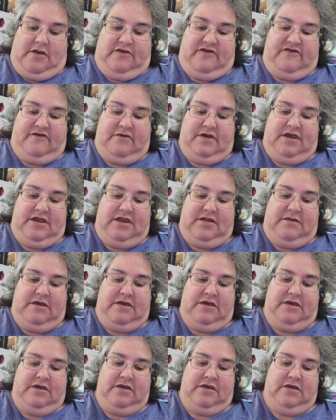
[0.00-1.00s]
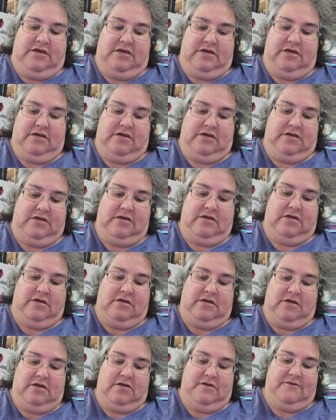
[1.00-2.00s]
So I had,
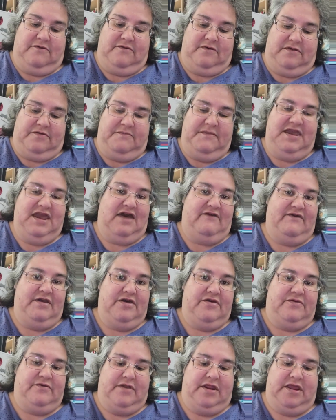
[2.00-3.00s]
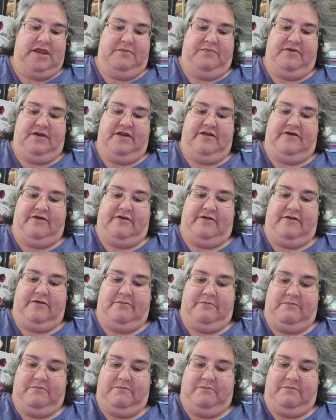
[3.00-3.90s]
with me having a 3D printer,